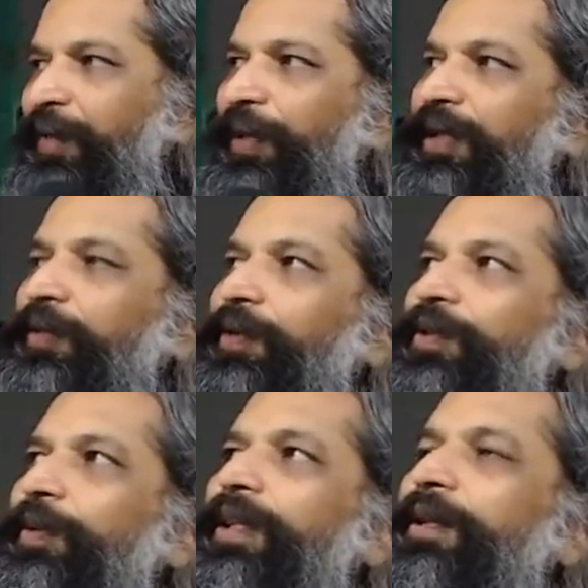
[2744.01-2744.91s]
And with
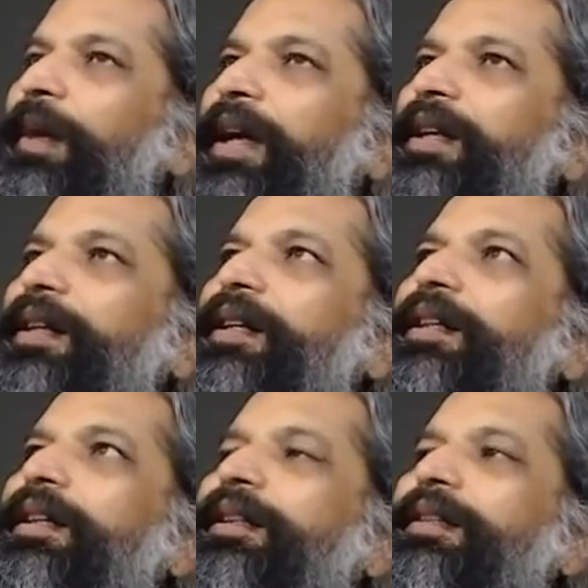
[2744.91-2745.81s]
it also, with the mind,
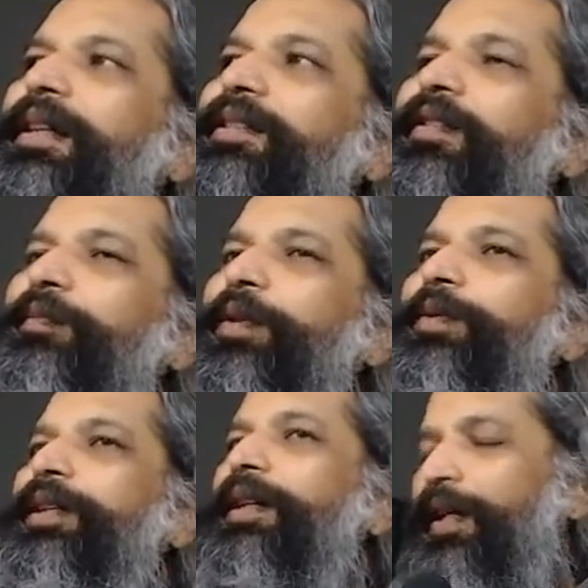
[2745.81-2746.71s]
the sense
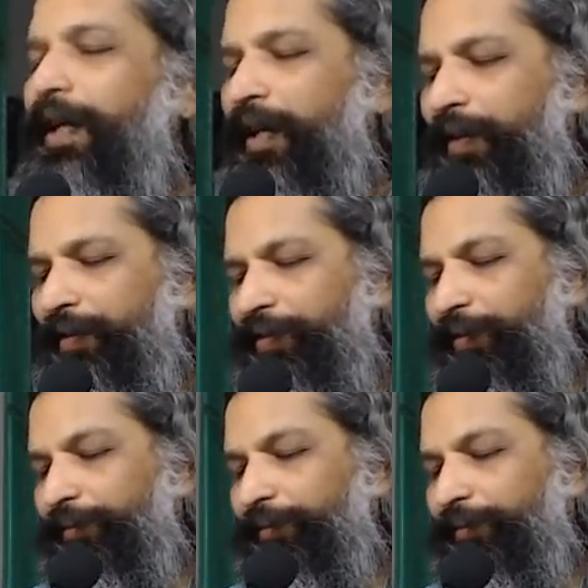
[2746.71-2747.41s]
of beauty and art.